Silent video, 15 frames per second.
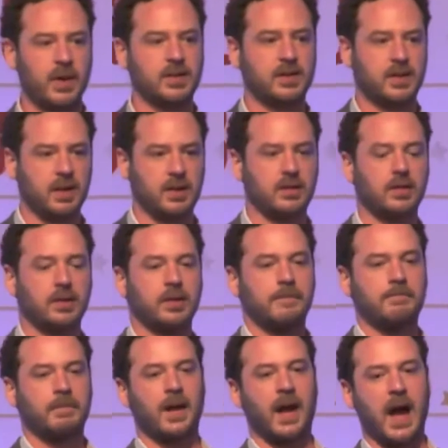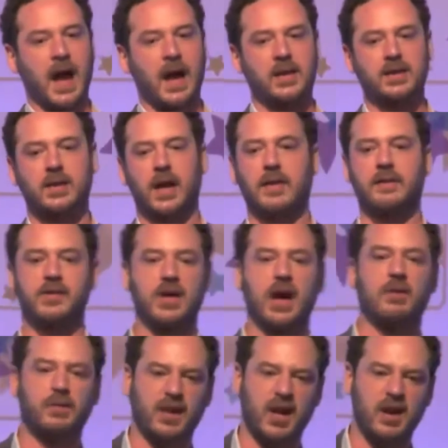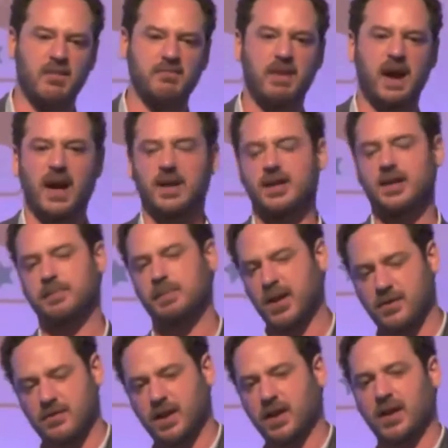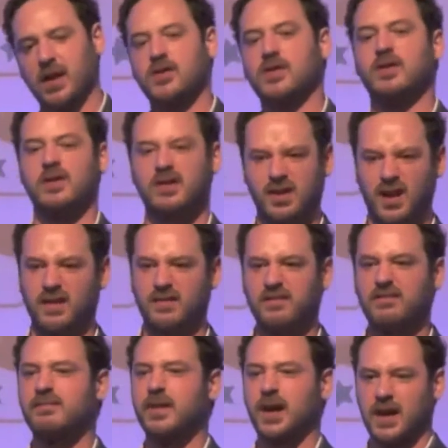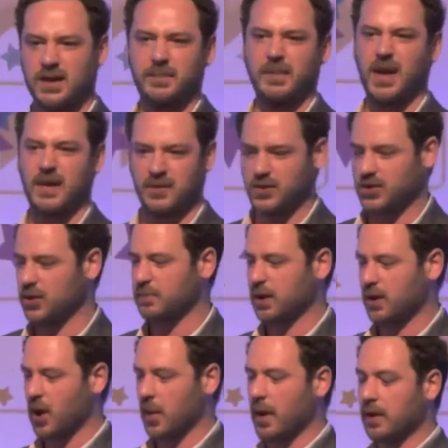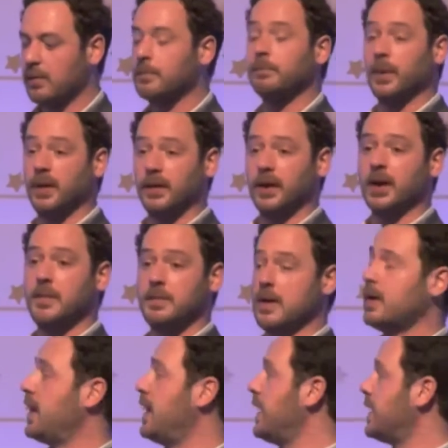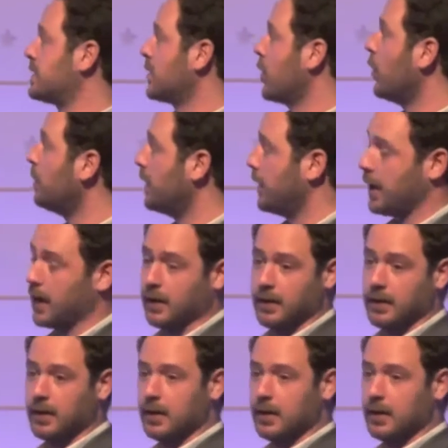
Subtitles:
Winston, and you have a chat with him, and there's speech recognition and stuff. It's a bit of a stupid comment, but the community has told me that.